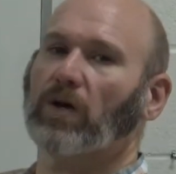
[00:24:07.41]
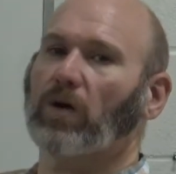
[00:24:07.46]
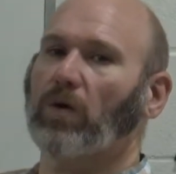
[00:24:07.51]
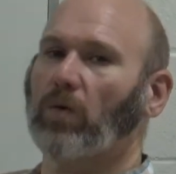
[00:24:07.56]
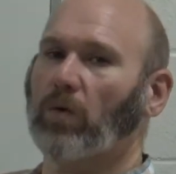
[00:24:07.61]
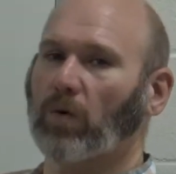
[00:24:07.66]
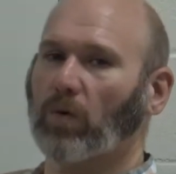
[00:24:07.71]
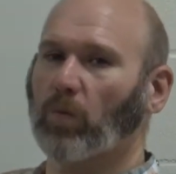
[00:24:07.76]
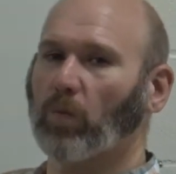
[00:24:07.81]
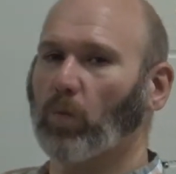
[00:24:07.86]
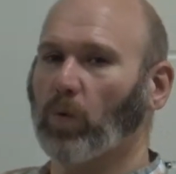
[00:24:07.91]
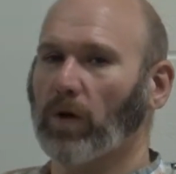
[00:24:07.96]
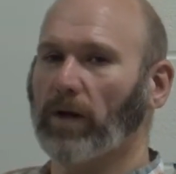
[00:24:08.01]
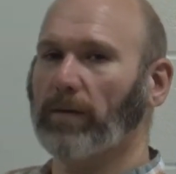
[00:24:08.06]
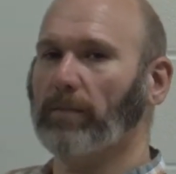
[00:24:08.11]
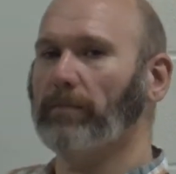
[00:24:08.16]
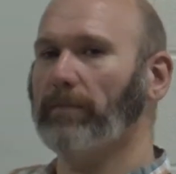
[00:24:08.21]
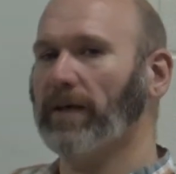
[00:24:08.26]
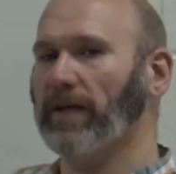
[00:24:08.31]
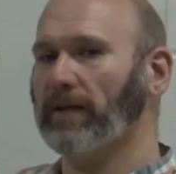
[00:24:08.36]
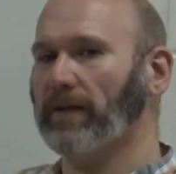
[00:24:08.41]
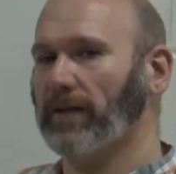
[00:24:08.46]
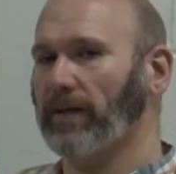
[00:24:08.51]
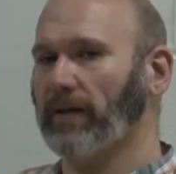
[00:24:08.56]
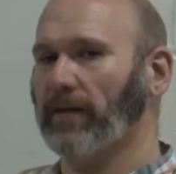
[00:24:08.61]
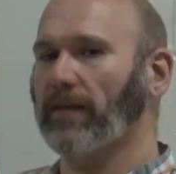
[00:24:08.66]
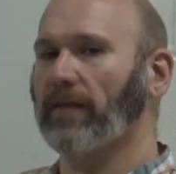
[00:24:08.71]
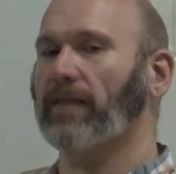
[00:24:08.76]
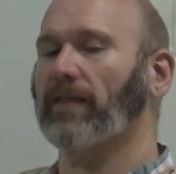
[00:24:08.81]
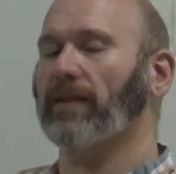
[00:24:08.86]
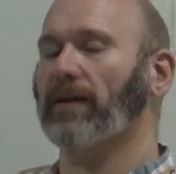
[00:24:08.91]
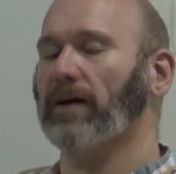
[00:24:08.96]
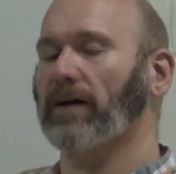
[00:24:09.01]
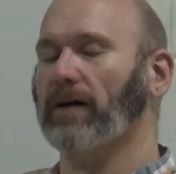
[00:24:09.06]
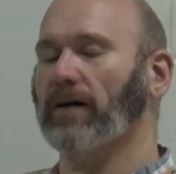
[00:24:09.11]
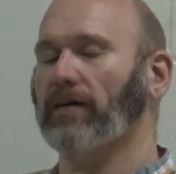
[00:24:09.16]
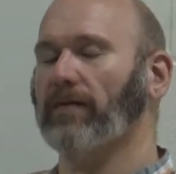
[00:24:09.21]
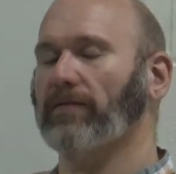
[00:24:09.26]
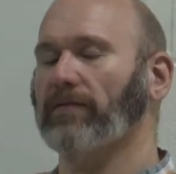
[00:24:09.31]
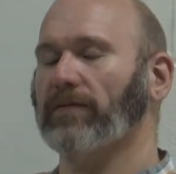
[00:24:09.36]
or 1/millionth
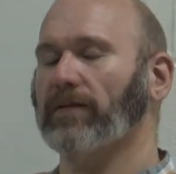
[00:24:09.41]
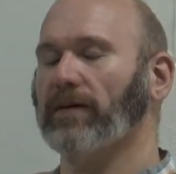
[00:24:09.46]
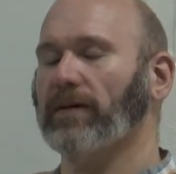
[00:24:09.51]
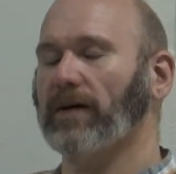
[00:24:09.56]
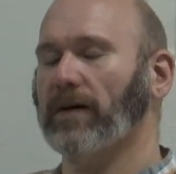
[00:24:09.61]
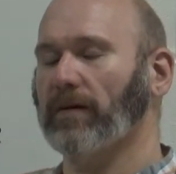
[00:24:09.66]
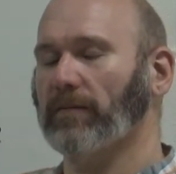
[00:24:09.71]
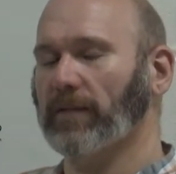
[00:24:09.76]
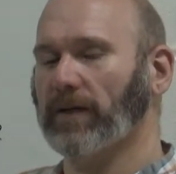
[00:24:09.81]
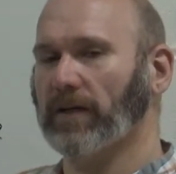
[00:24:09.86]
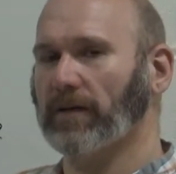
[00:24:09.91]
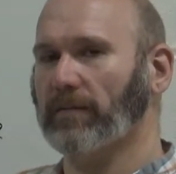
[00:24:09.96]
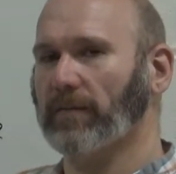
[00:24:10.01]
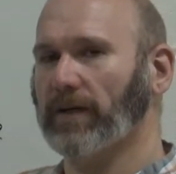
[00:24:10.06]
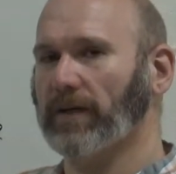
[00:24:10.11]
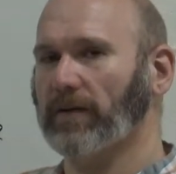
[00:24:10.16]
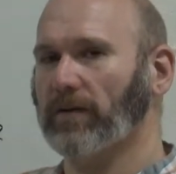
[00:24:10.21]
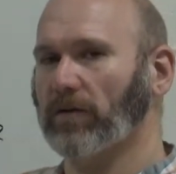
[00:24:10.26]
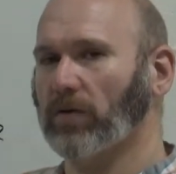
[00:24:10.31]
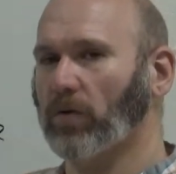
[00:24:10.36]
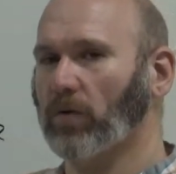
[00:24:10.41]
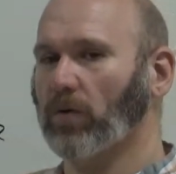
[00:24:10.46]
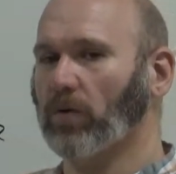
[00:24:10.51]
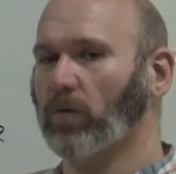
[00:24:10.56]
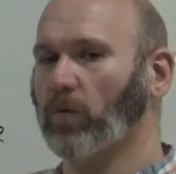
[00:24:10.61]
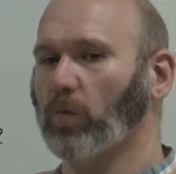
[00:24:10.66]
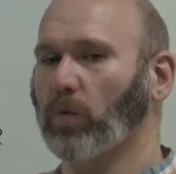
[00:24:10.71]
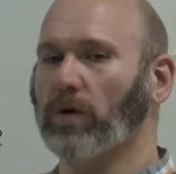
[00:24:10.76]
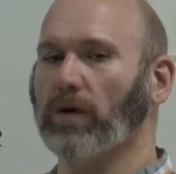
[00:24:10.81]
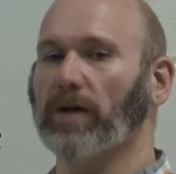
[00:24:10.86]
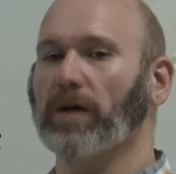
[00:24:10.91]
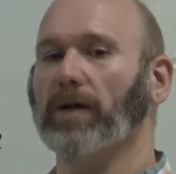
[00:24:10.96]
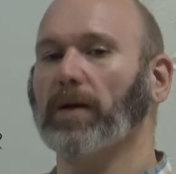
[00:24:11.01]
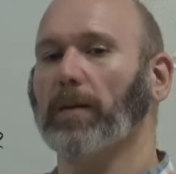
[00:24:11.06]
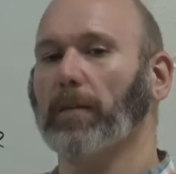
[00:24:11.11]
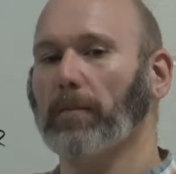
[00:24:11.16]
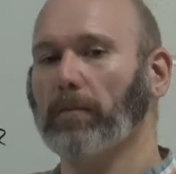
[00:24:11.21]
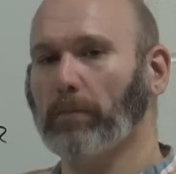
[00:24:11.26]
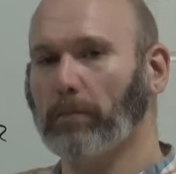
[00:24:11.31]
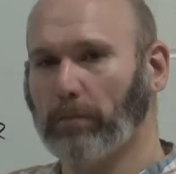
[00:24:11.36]
of a millimeter, or
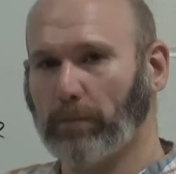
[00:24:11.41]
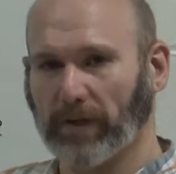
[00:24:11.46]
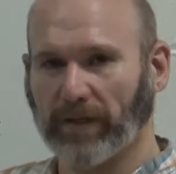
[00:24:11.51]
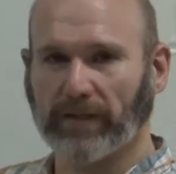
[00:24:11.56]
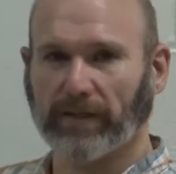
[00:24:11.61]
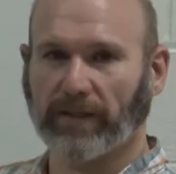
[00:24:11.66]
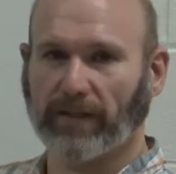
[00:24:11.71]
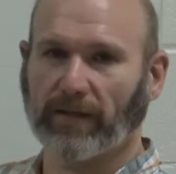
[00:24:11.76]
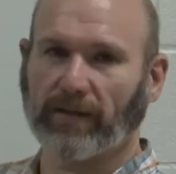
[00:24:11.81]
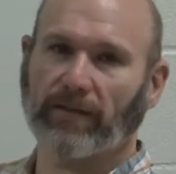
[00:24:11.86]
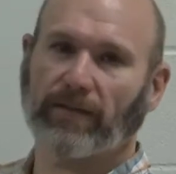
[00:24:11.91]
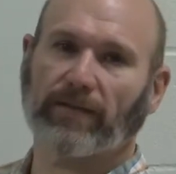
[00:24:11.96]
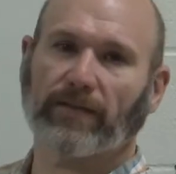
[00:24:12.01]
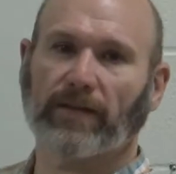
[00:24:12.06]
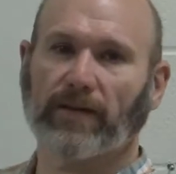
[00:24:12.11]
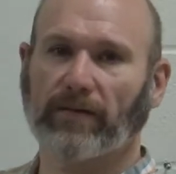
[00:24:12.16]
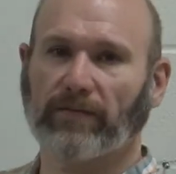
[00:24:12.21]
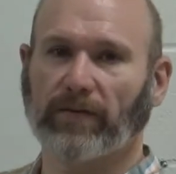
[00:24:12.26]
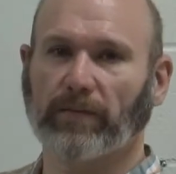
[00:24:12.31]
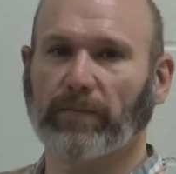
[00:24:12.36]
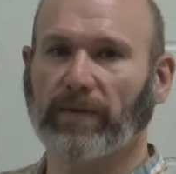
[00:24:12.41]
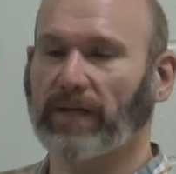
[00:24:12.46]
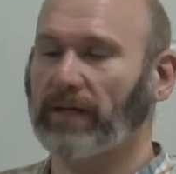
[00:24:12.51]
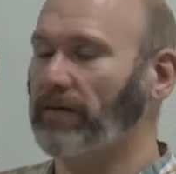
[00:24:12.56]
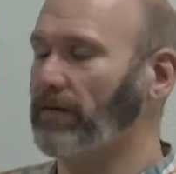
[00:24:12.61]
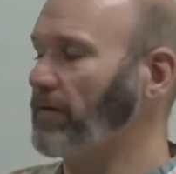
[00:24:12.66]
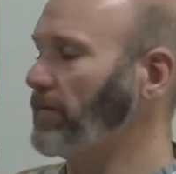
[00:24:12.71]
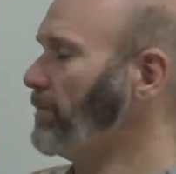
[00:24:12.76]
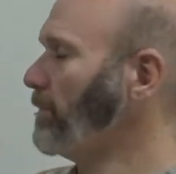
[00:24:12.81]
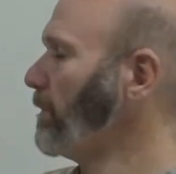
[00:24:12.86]
1/billionth of a meter.